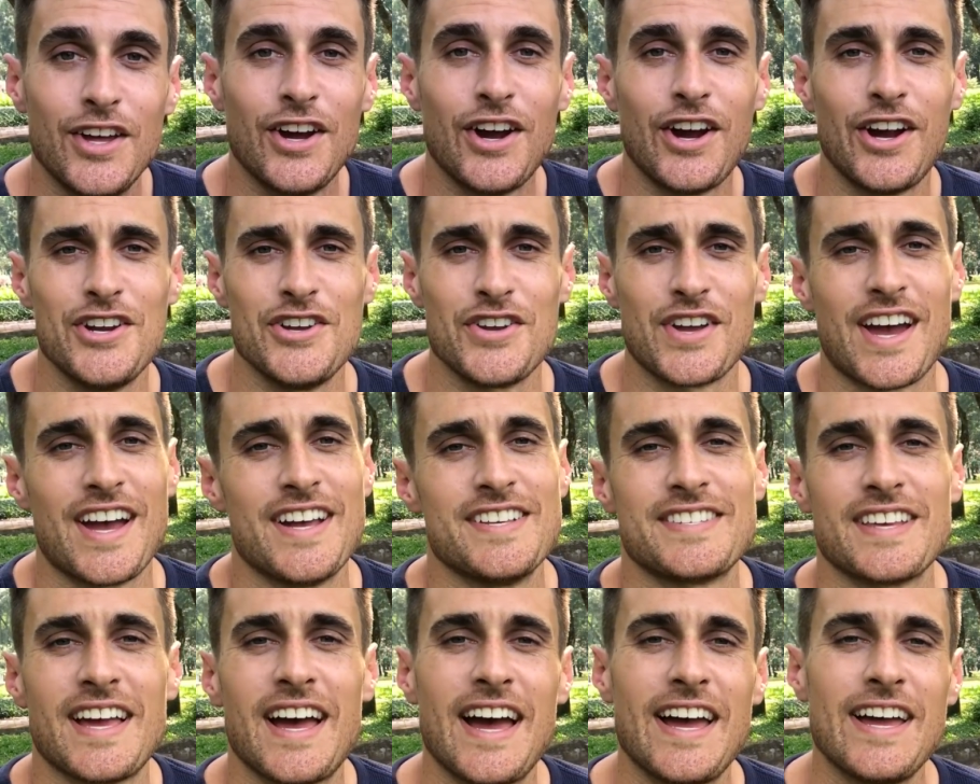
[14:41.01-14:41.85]
Alright, you
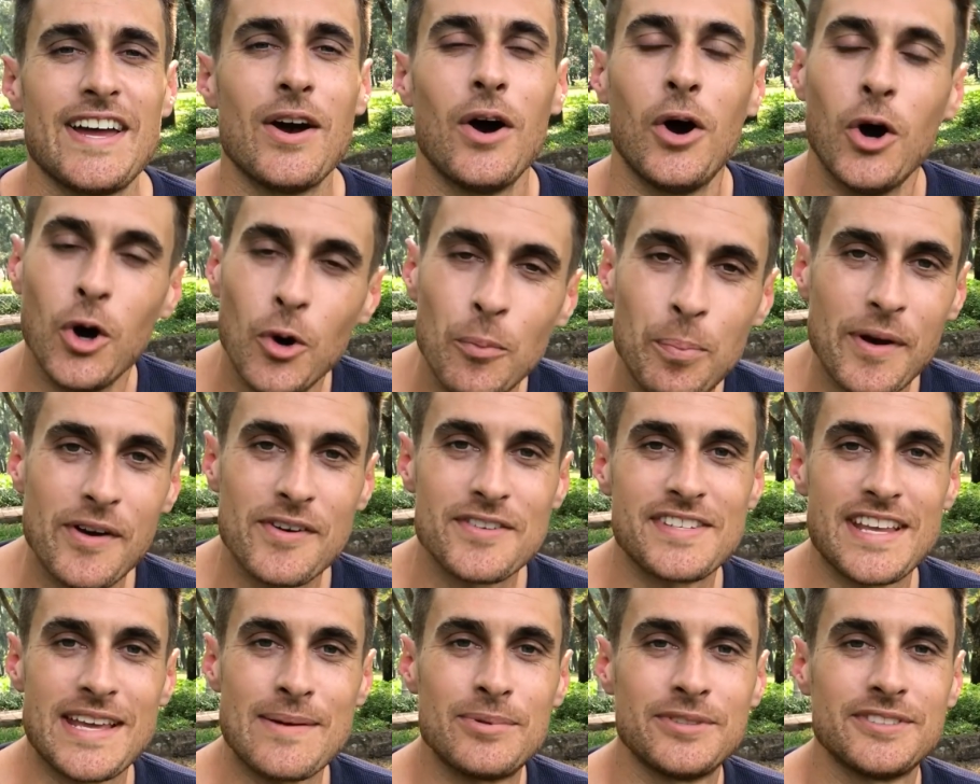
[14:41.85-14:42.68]
guys, I hope I
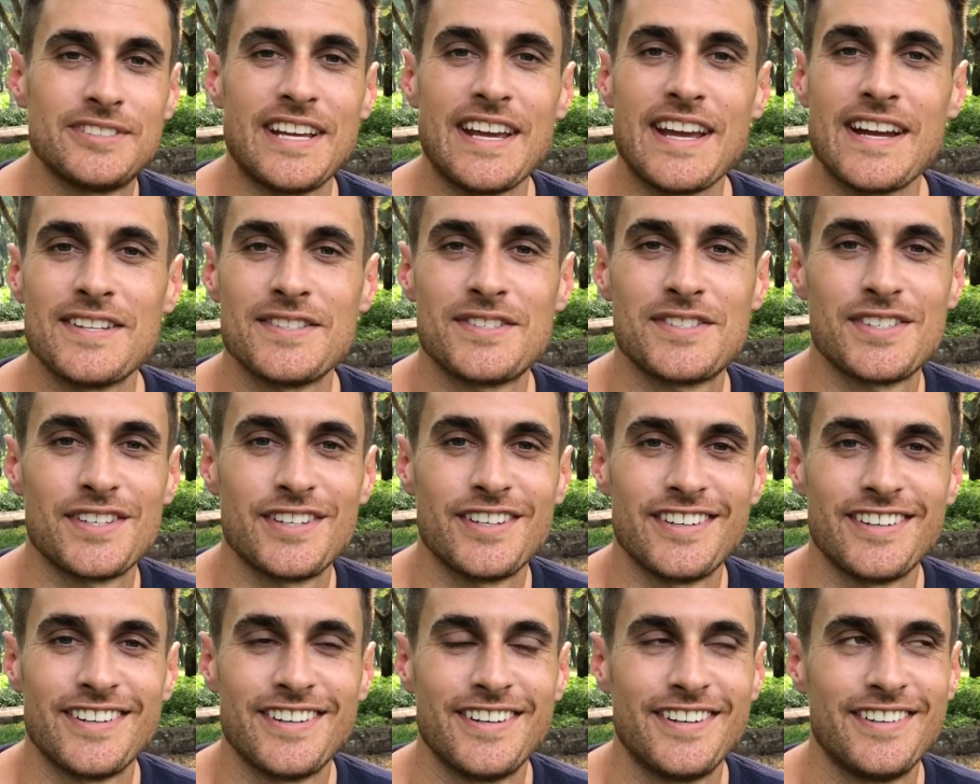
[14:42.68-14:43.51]
was able to
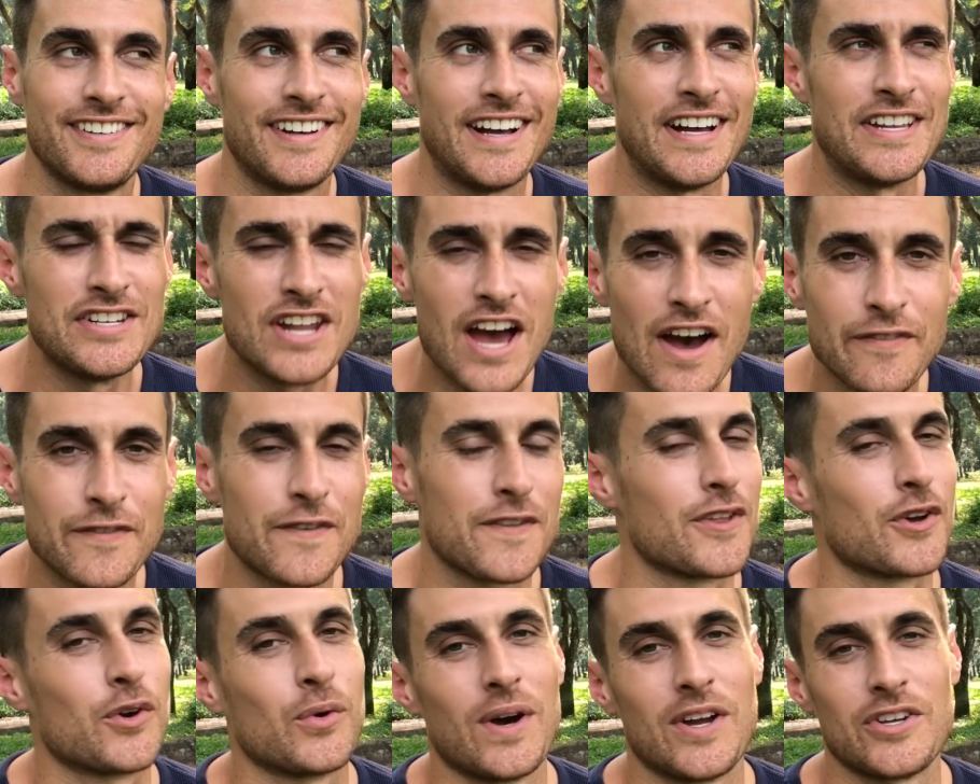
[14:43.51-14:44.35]
answer enough
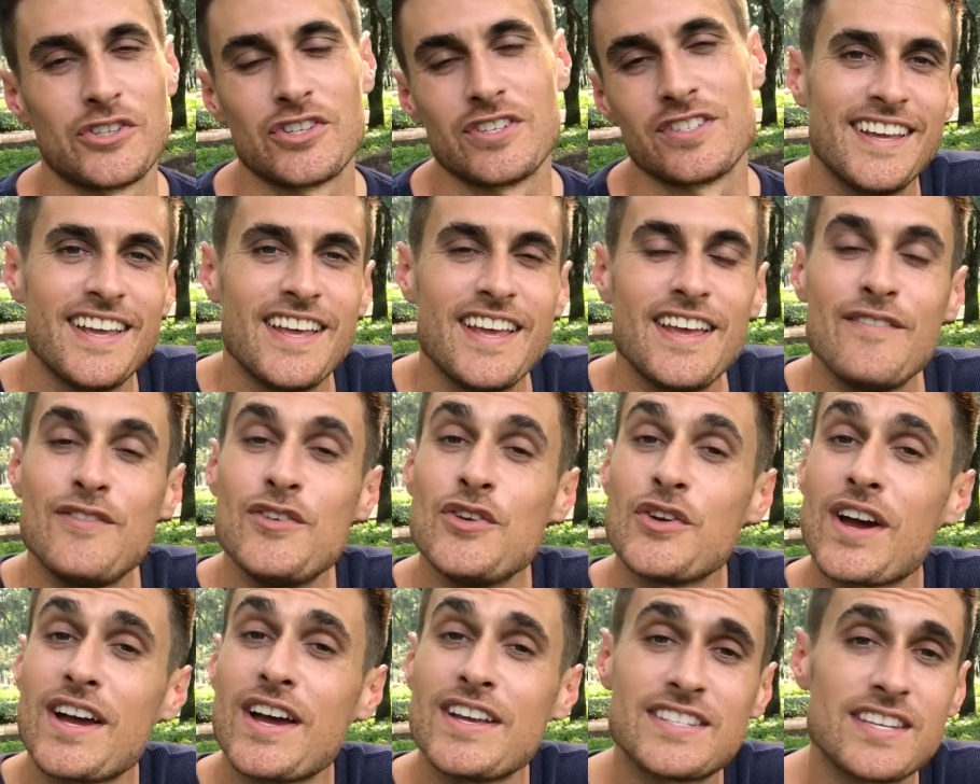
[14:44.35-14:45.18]
of the question. If
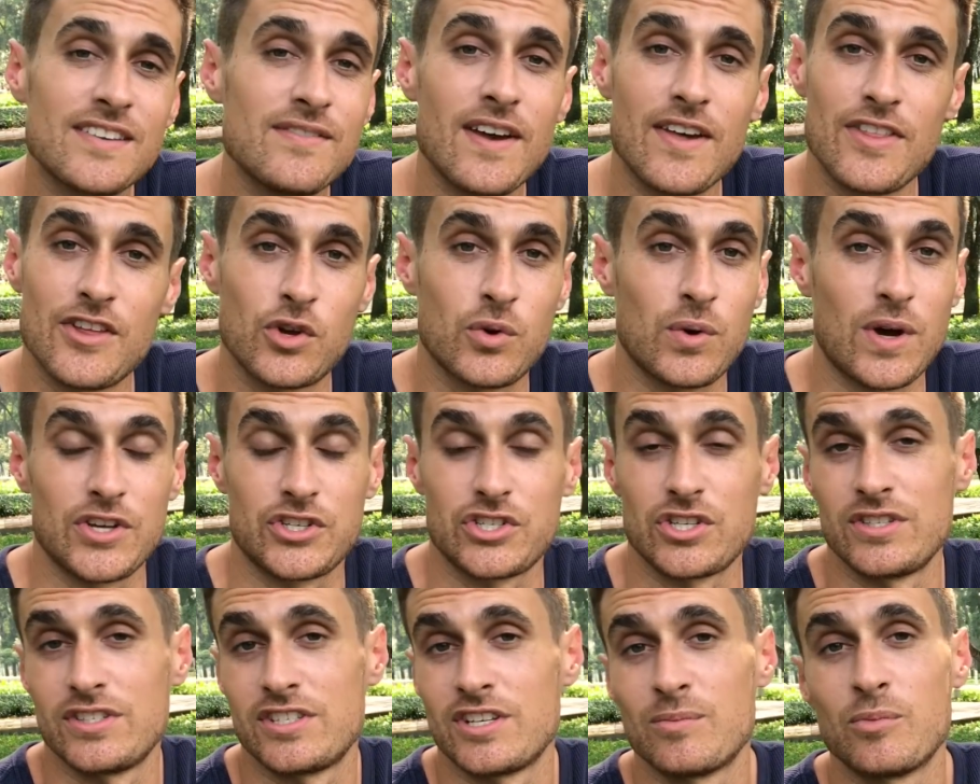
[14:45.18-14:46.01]
you guys have other
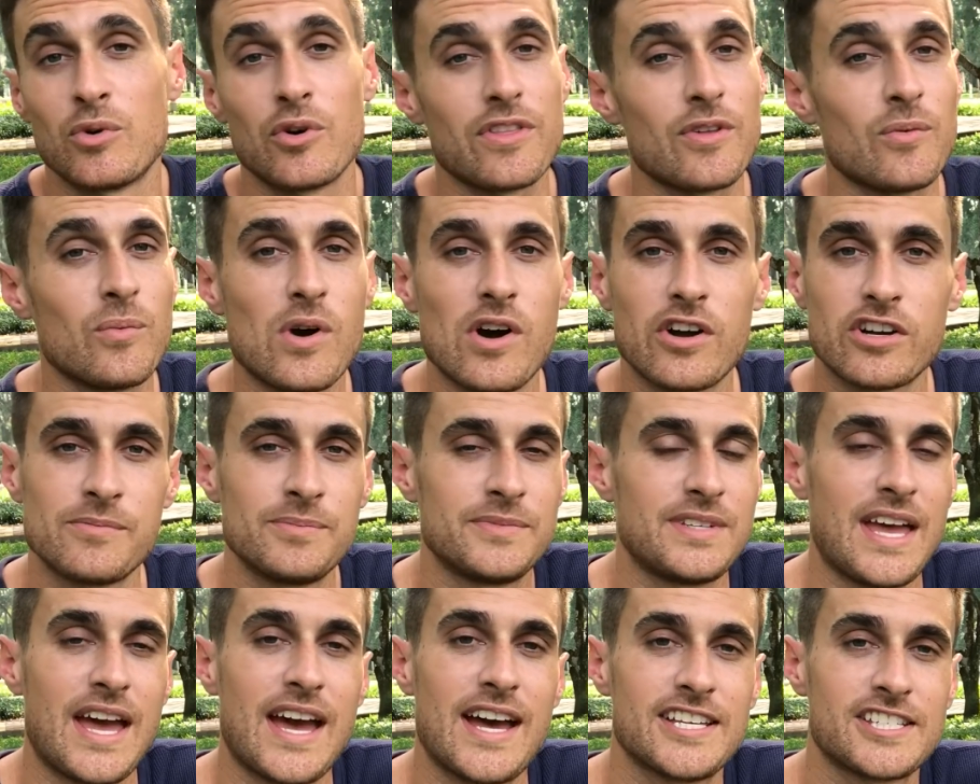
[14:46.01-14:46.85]
questions, you're more than welcome
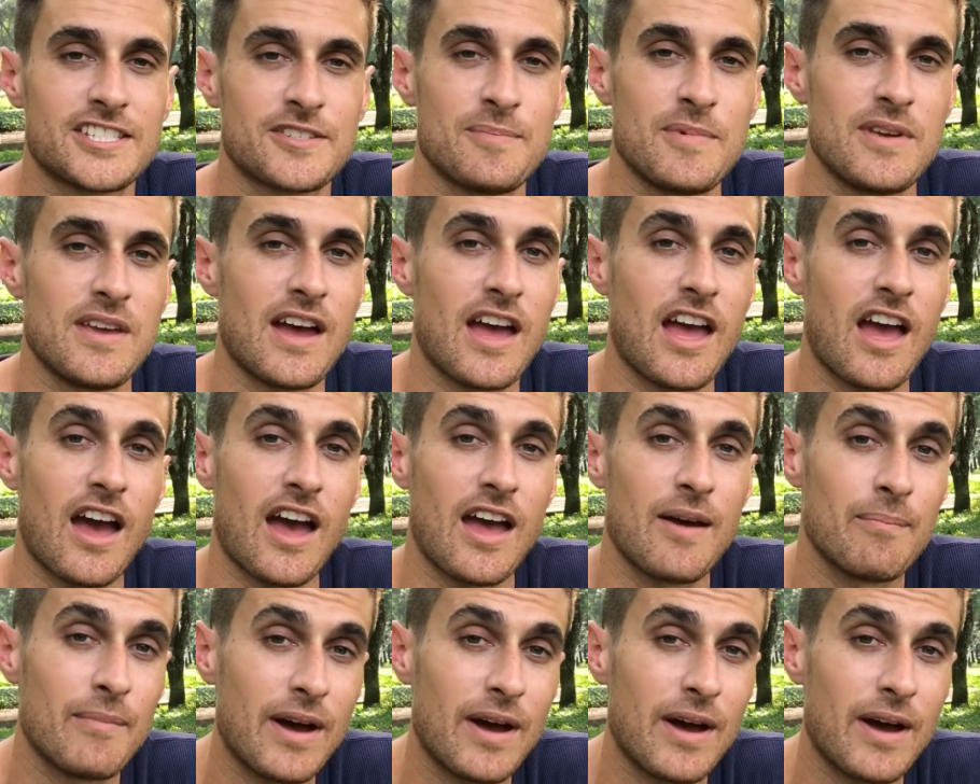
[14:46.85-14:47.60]
to ask me. I